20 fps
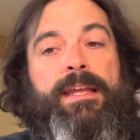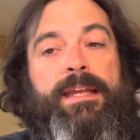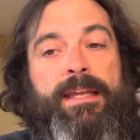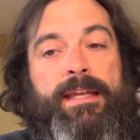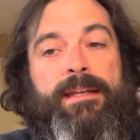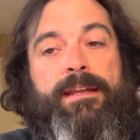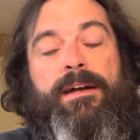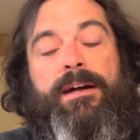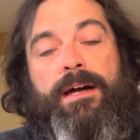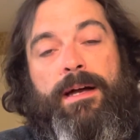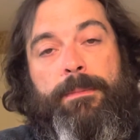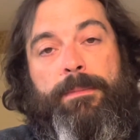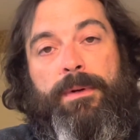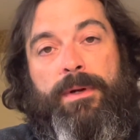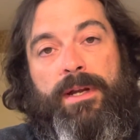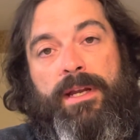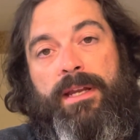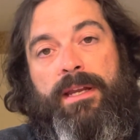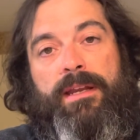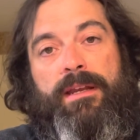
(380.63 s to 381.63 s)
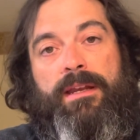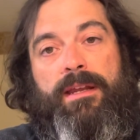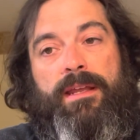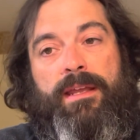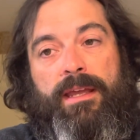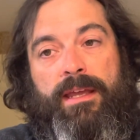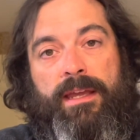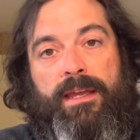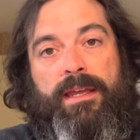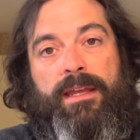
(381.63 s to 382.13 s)
in operating
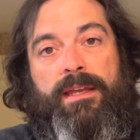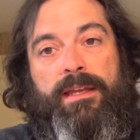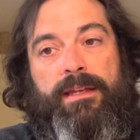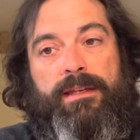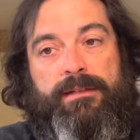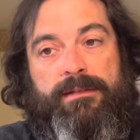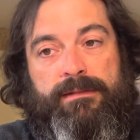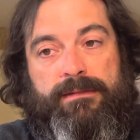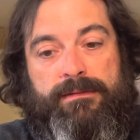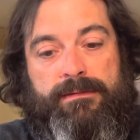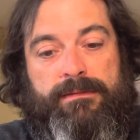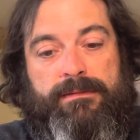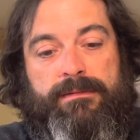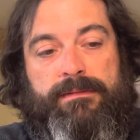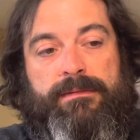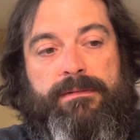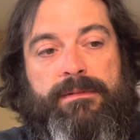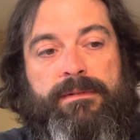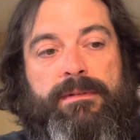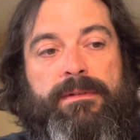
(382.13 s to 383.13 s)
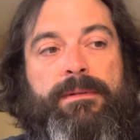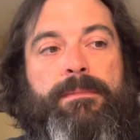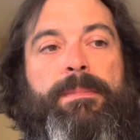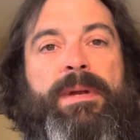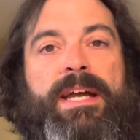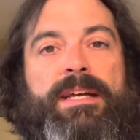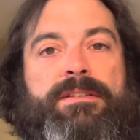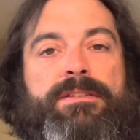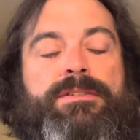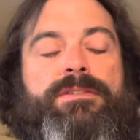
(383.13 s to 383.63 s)
a
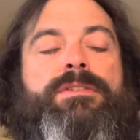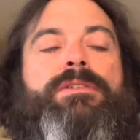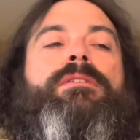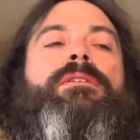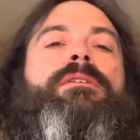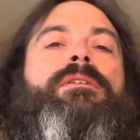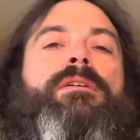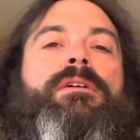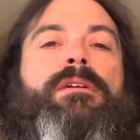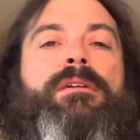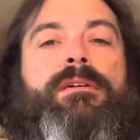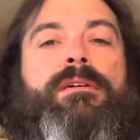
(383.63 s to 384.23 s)
passenger car